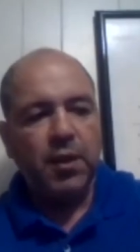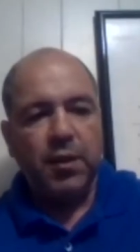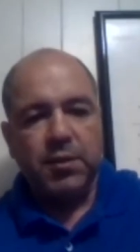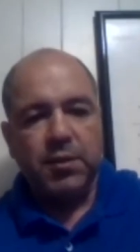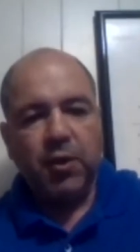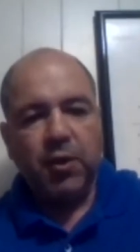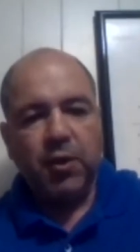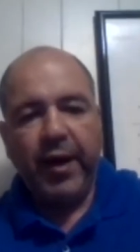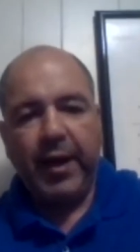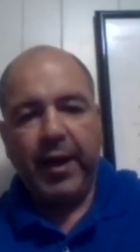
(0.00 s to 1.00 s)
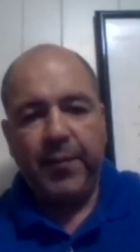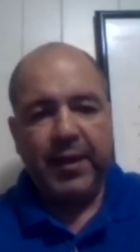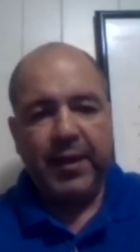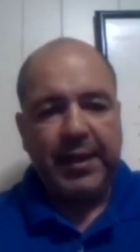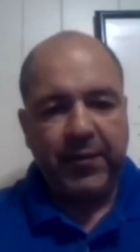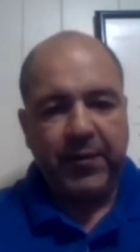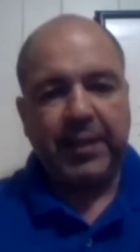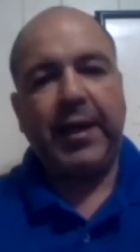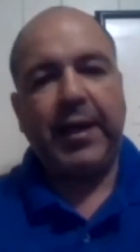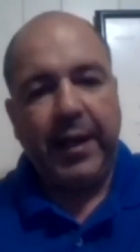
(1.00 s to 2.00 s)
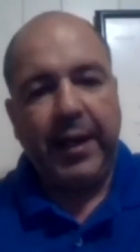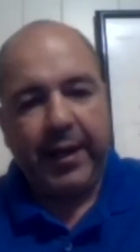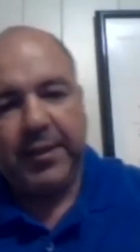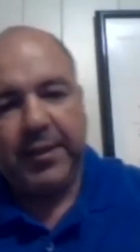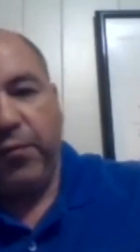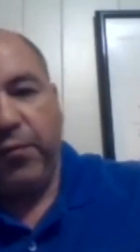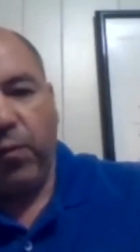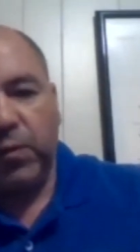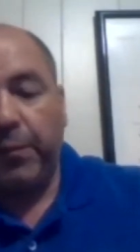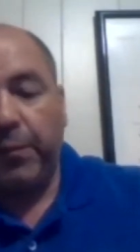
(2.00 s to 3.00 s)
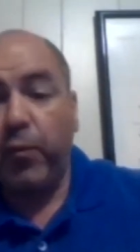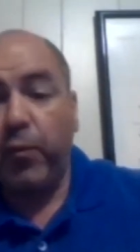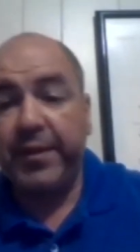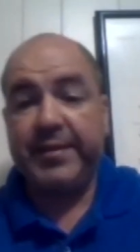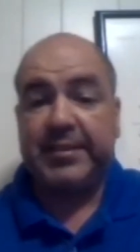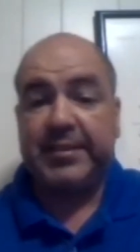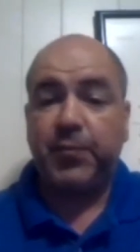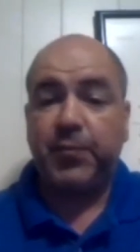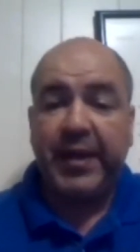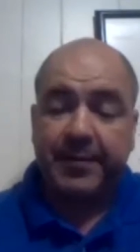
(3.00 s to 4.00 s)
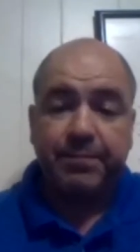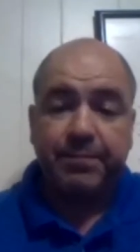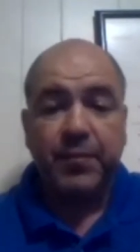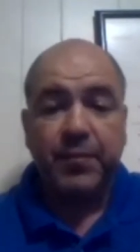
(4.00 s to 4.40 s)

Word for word: so far i've been hearing a lot number one is speeding